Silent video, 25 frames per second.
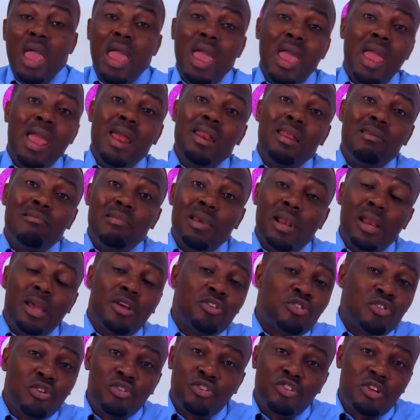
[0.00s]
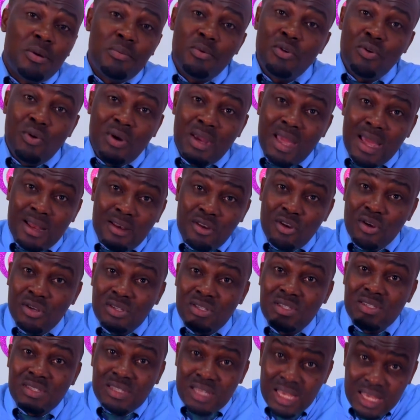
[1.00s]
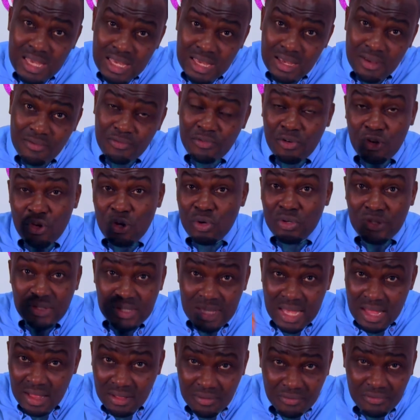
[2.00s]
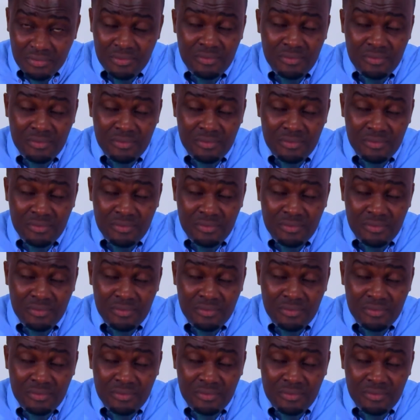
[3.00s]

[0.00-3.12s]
Any relationship you cannot see for yourself